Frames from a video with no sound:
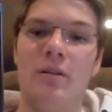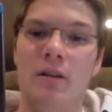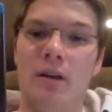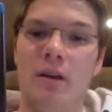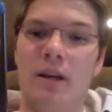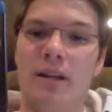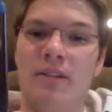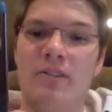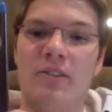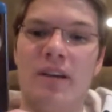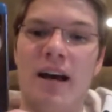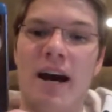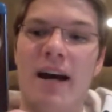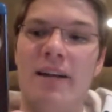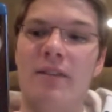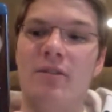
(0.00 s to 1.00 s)
It's
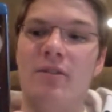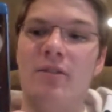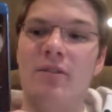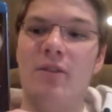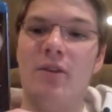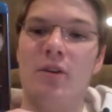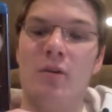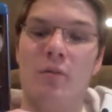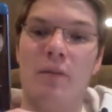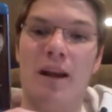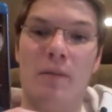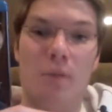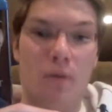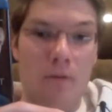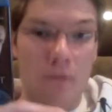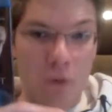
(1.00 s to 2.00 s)
got better
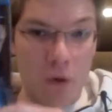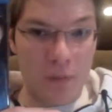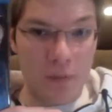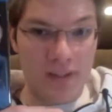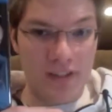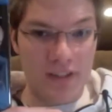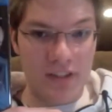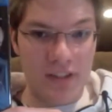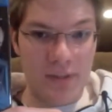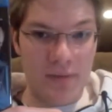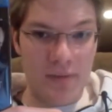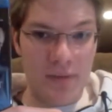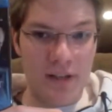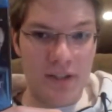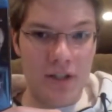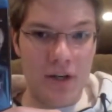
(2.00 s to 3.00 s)
performances than
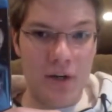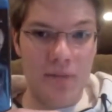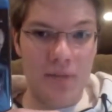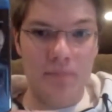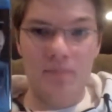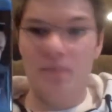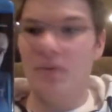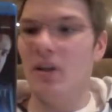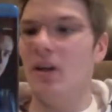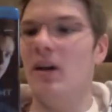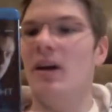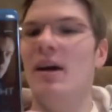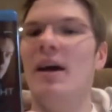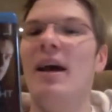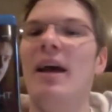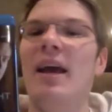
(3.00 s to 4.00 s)
Memento.
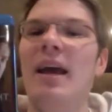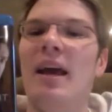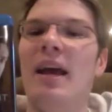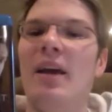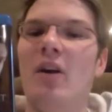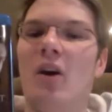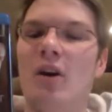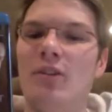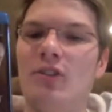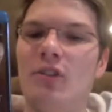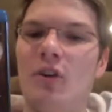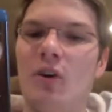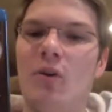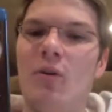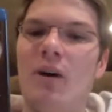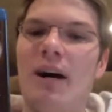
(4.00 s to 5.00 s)
And
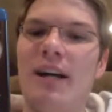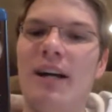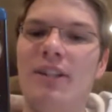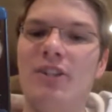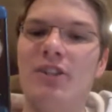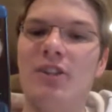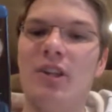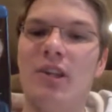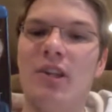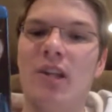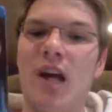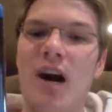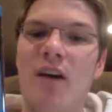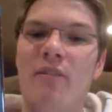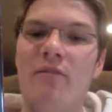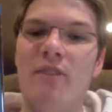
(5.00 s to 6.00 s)
also, I just
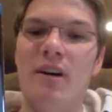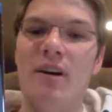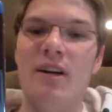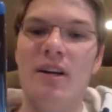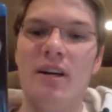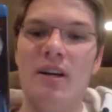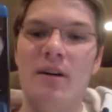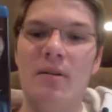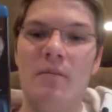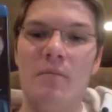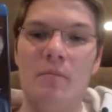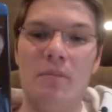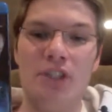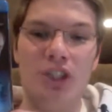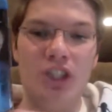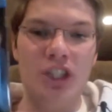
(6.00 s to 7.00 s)
love
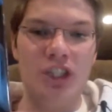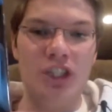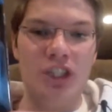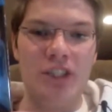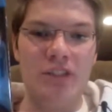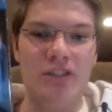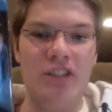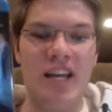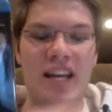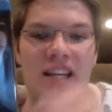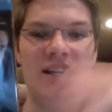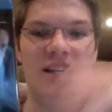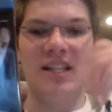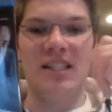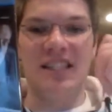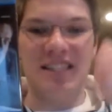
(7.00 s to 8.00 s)
magicians and
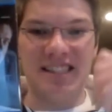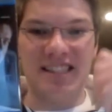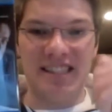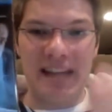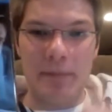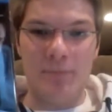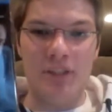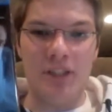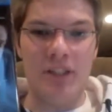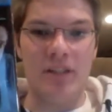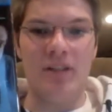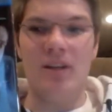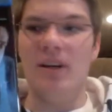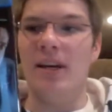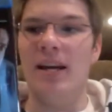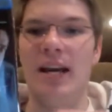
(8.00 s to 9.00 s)
deception
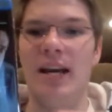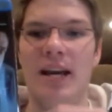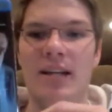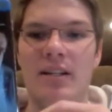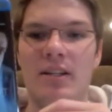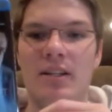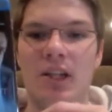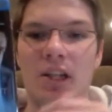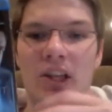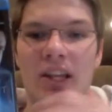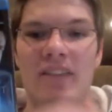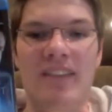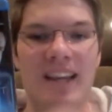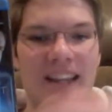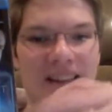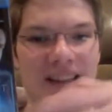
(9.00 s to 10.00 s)
and
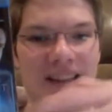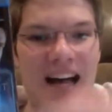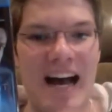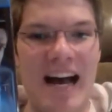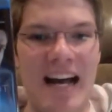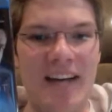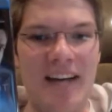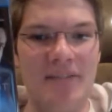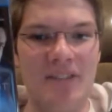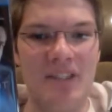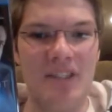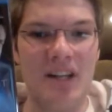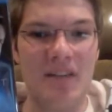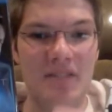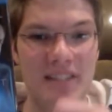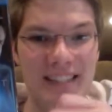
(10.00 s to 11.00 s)
living lives
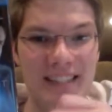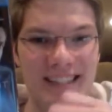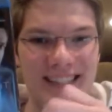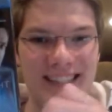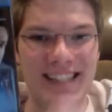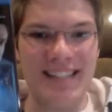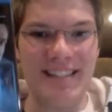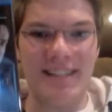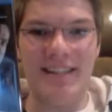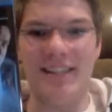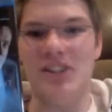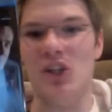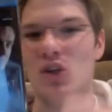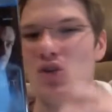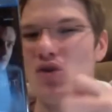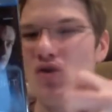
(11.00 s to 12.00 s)
of deceit. It's
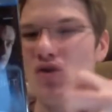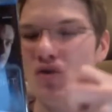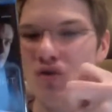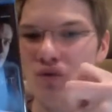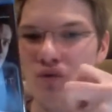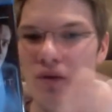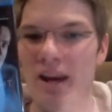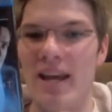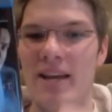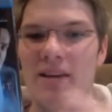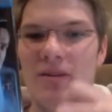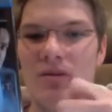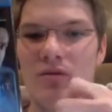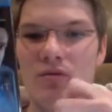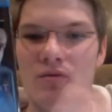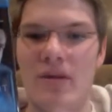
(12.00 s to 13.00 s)
a great,
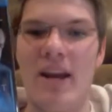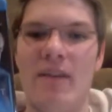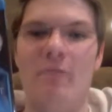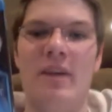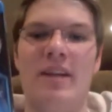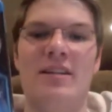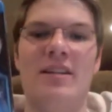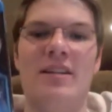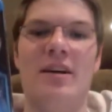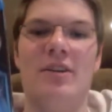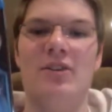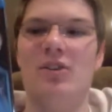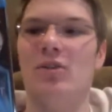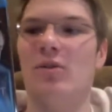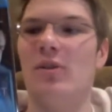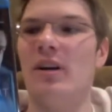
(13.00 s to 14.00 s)
great way to tell a
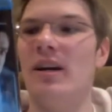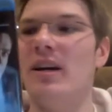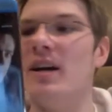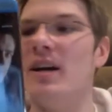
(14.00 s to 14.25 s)
story.